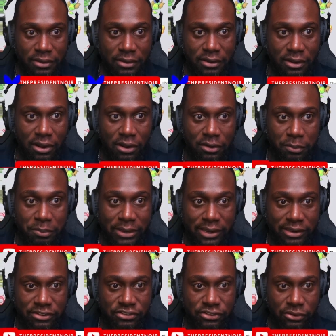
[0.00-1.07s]
called
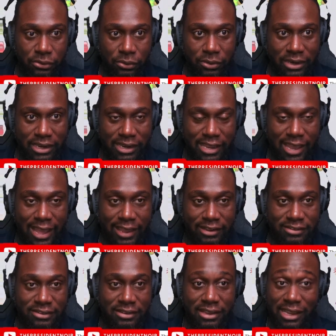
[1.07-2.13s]
Pikachu
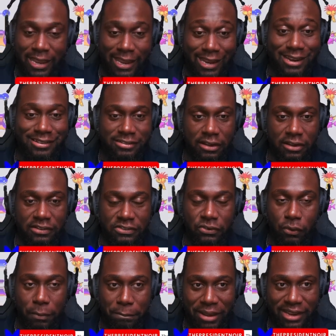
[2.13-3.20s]
EX. It is also
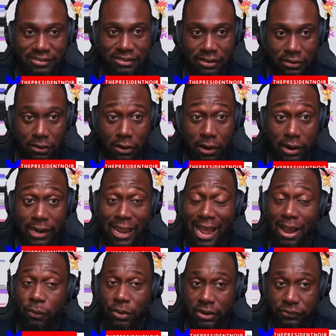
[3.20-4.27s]
a basic card.
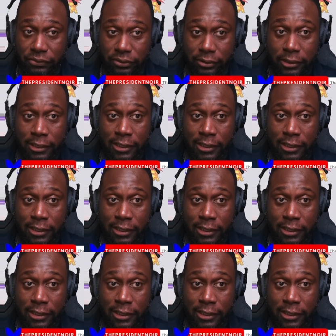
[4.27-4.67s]
However,